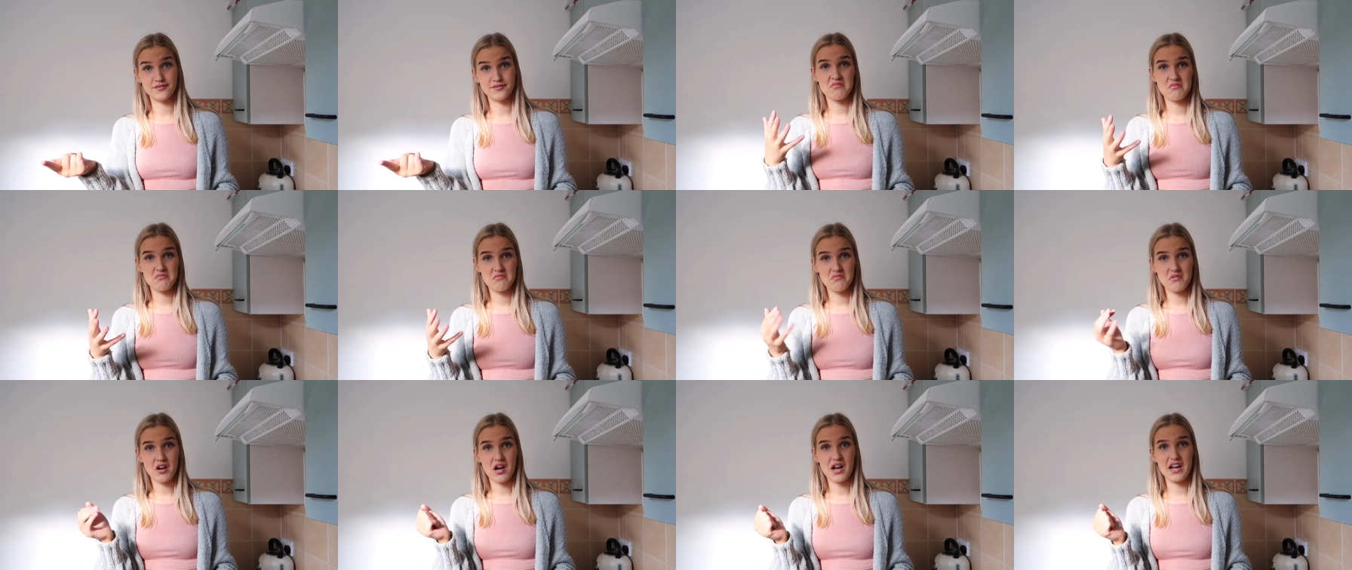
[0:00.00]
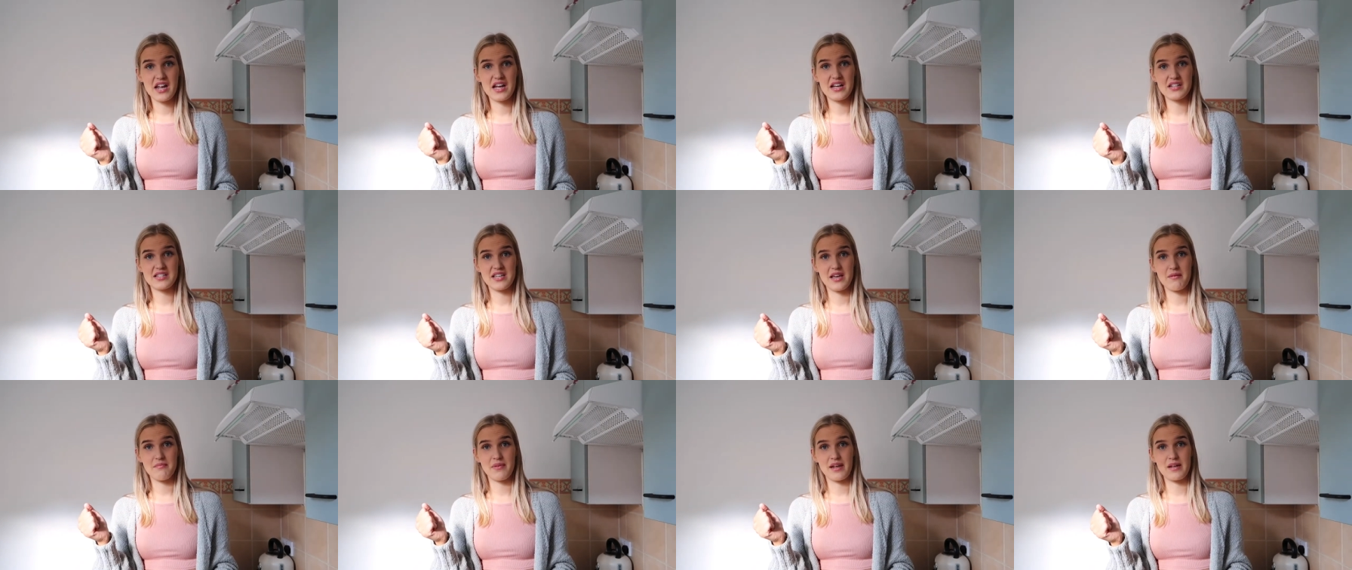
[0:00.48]
9 out
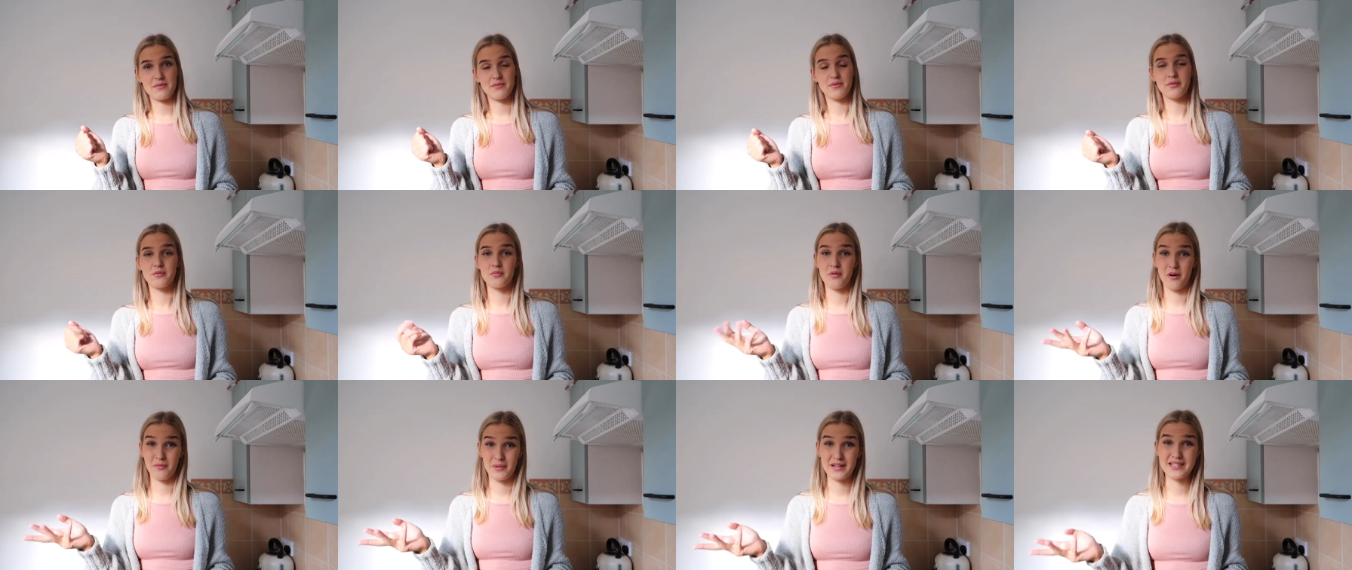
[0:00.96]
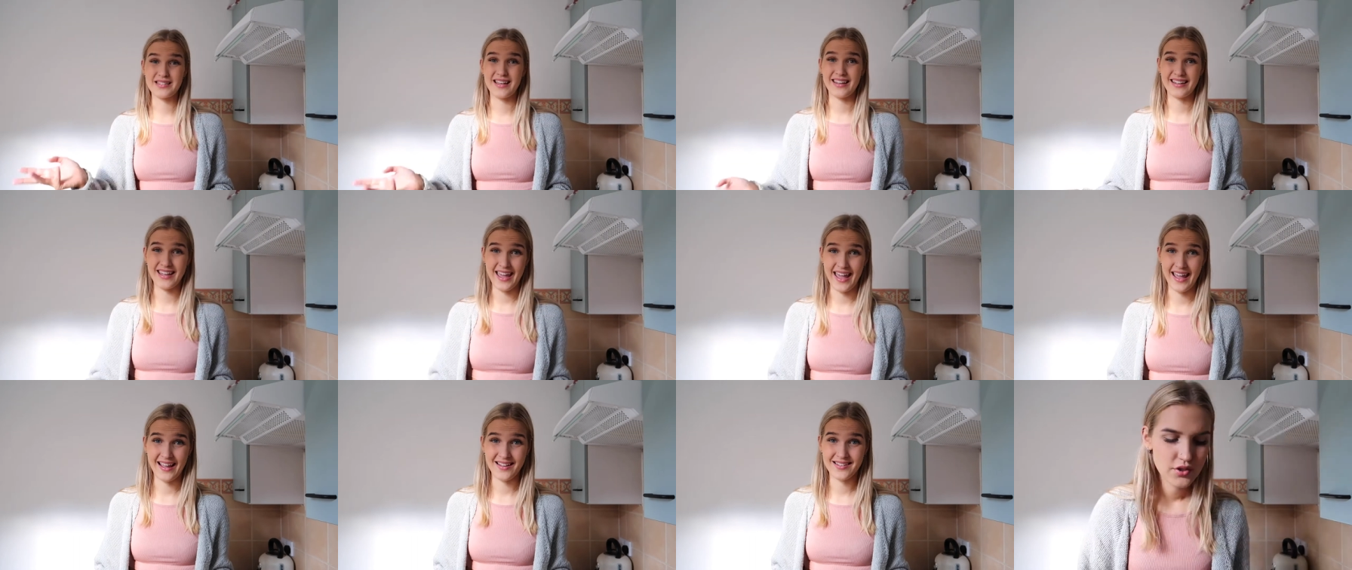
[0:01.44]
of 10 people would probably say
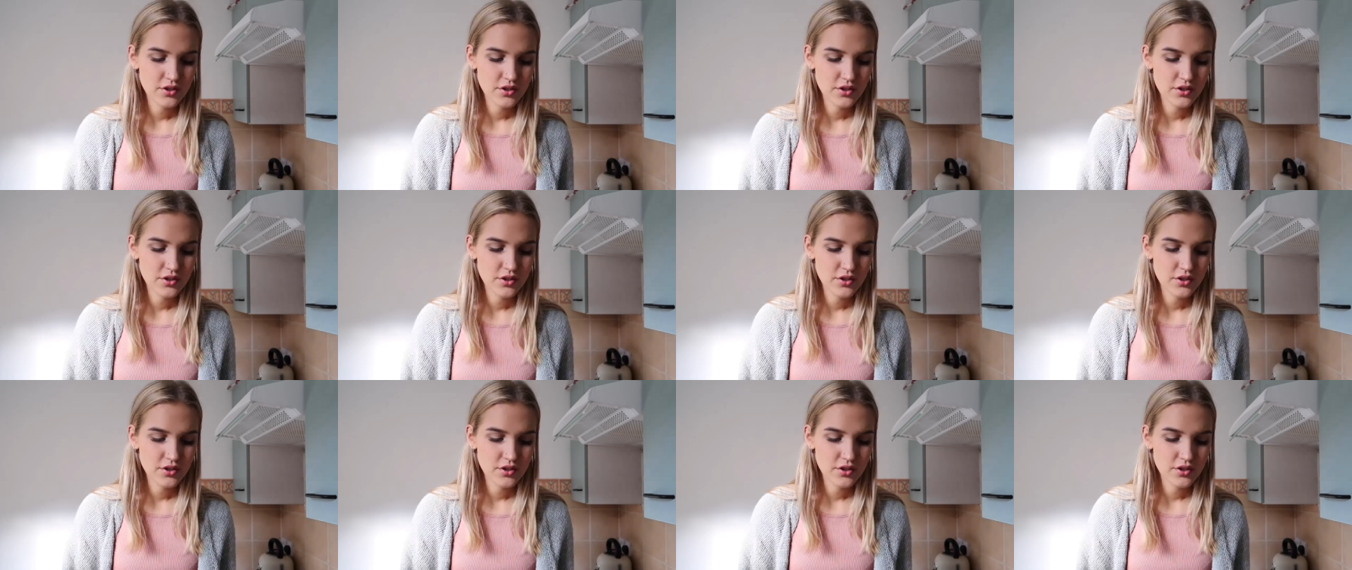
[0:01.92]
yeah.